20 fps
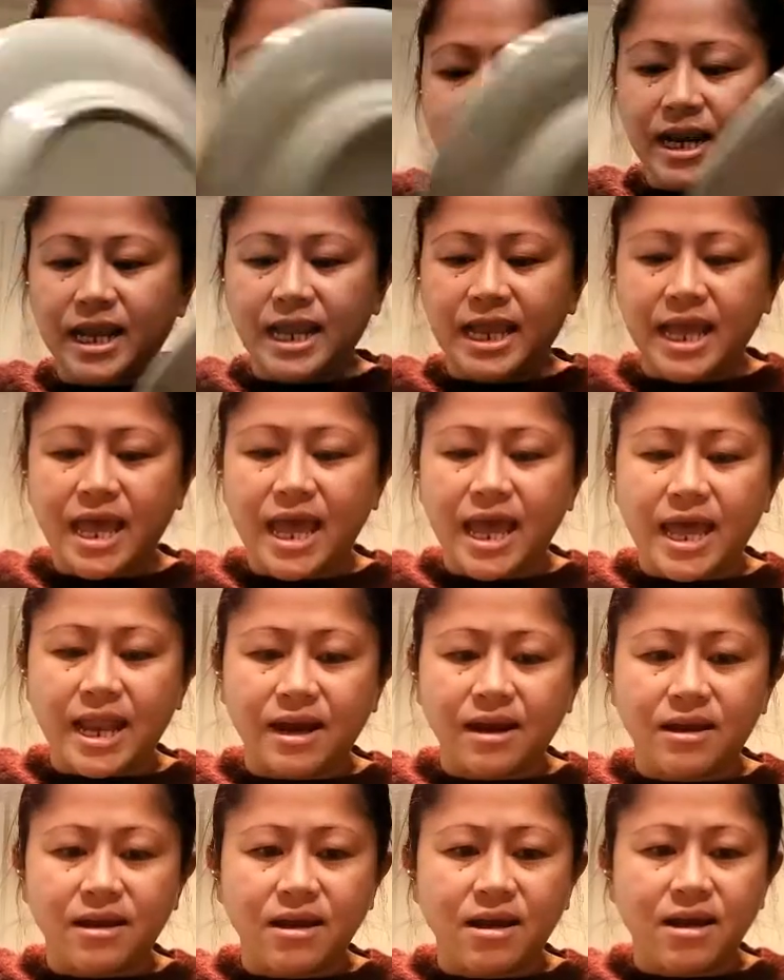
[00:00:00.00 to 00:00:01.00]
And
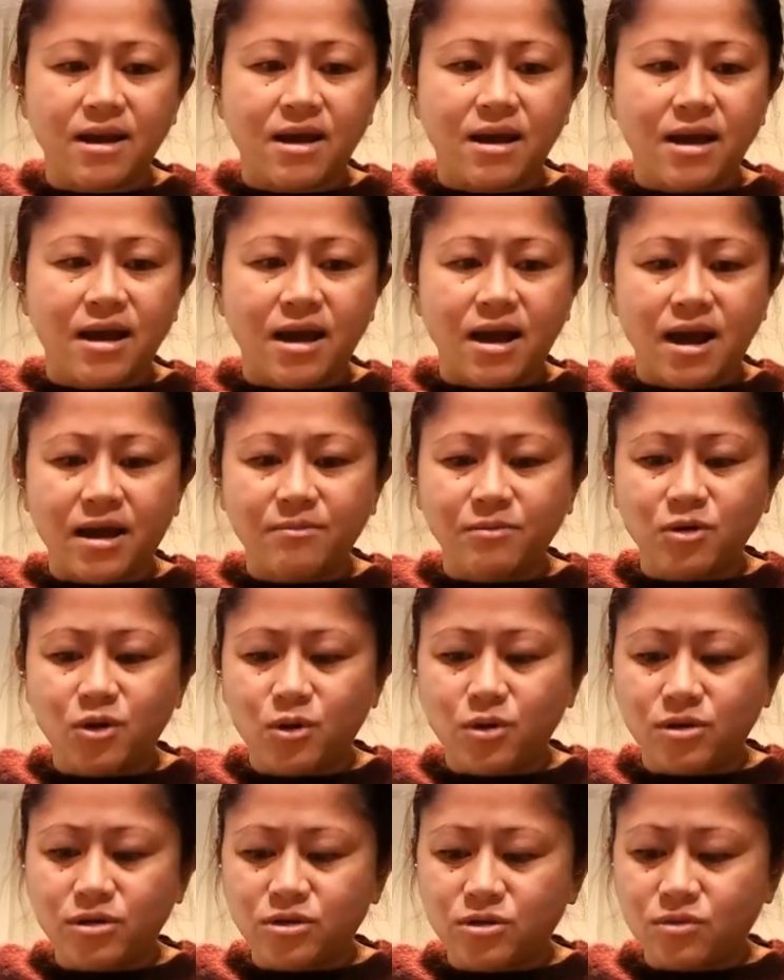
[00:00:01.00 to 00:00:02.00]
again, I'm
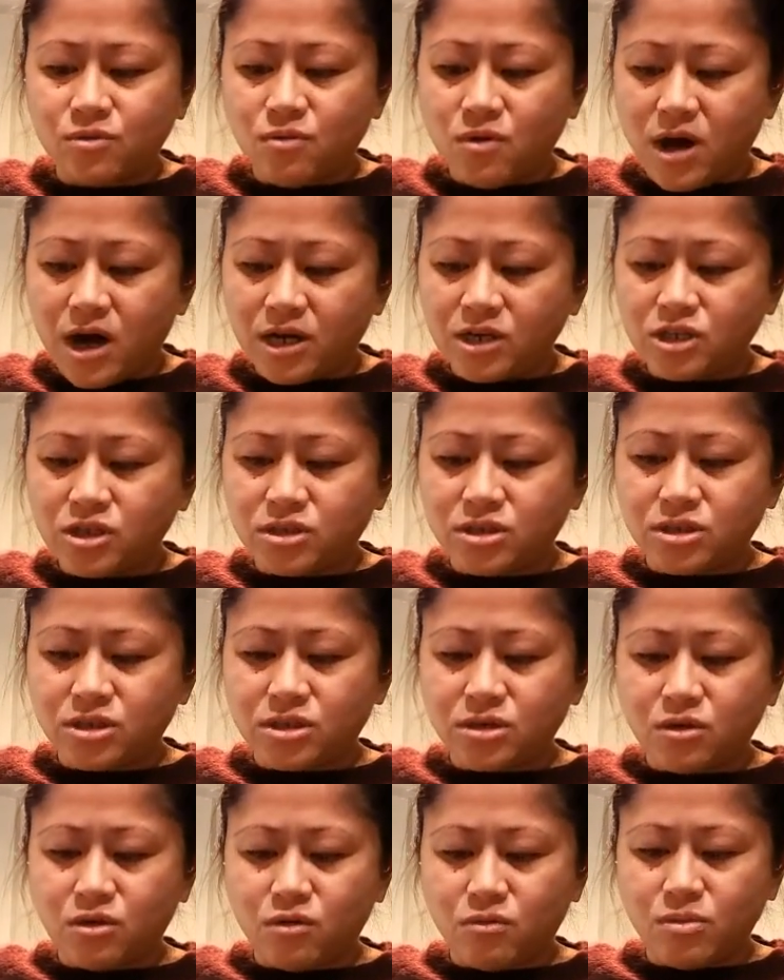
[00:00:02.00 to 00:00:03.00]
going to wash the
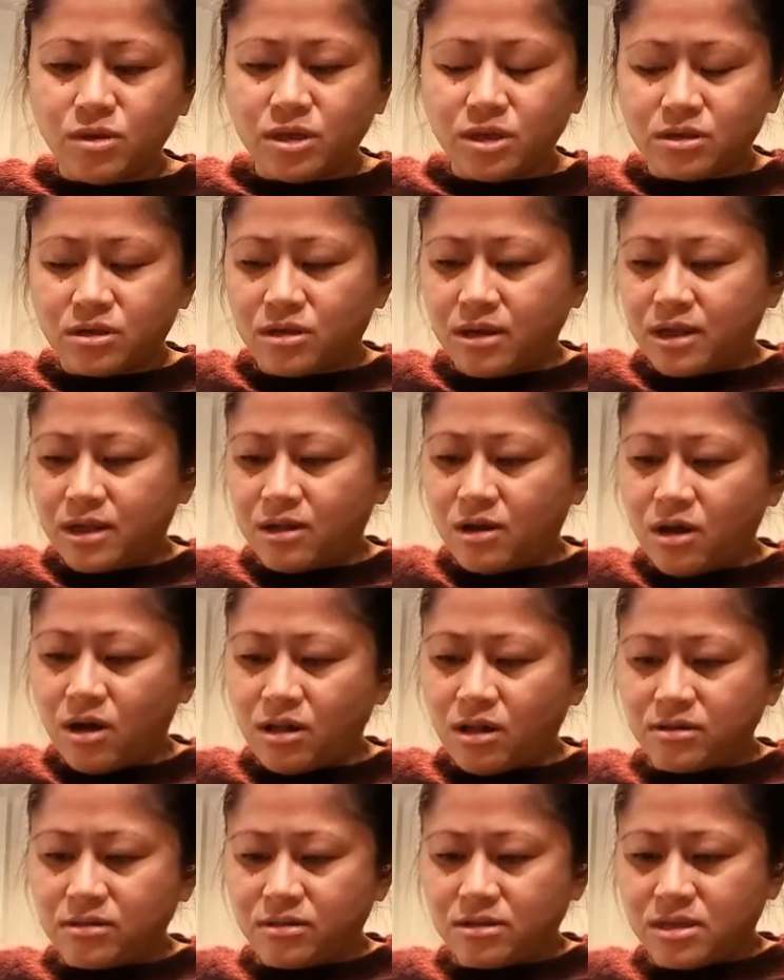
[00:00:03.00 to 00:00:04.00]
Scoby so that
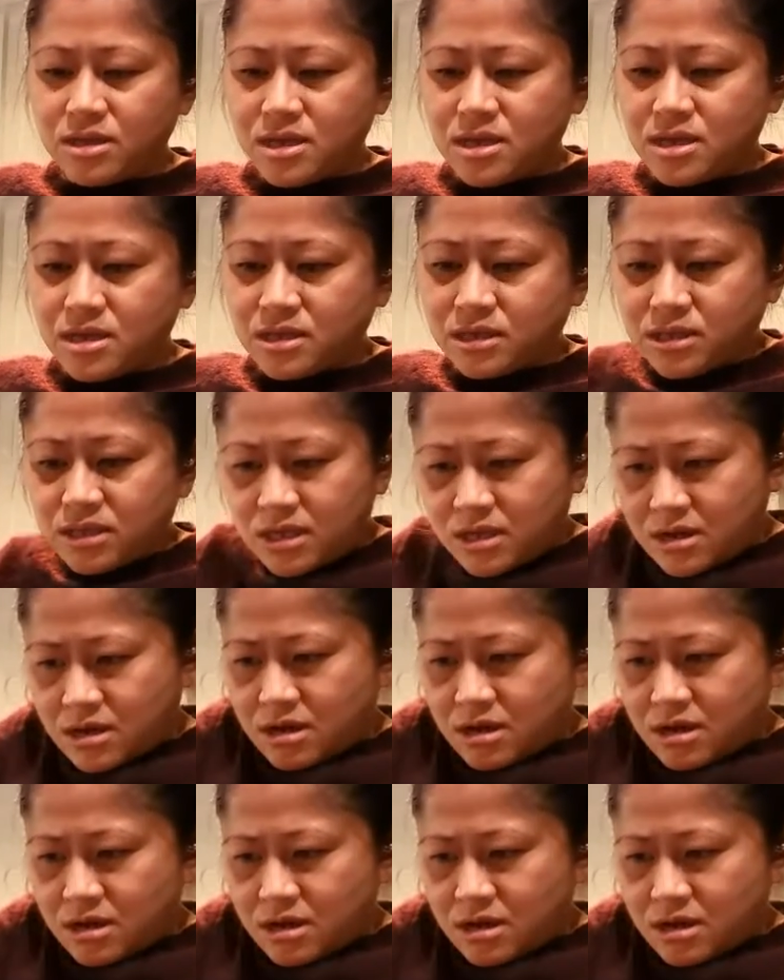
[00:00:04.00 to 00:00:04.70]
all of these